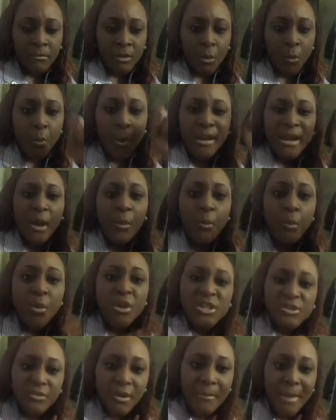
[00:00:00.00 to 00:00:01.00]
What I
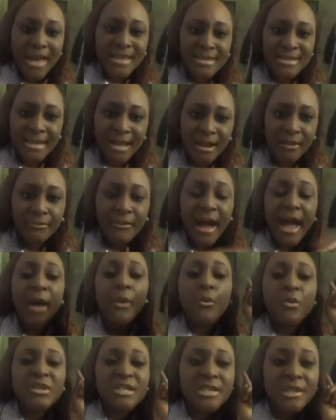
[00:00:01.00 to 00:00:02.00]
wish for myself, I
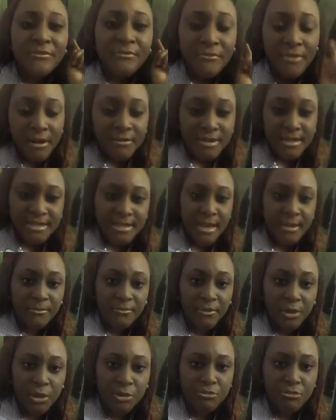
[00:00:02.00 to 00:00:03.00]
wish the very same
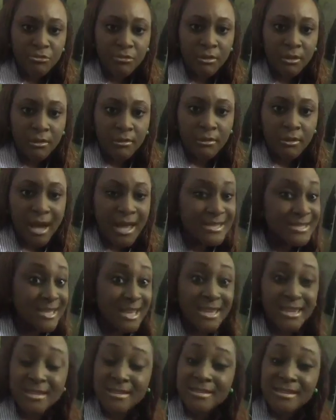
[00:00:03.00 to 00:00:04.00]
for you. I
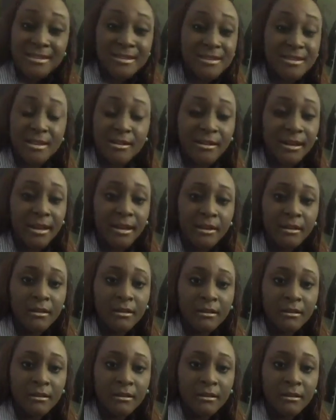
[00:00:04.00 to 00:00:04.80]
say this sincerely.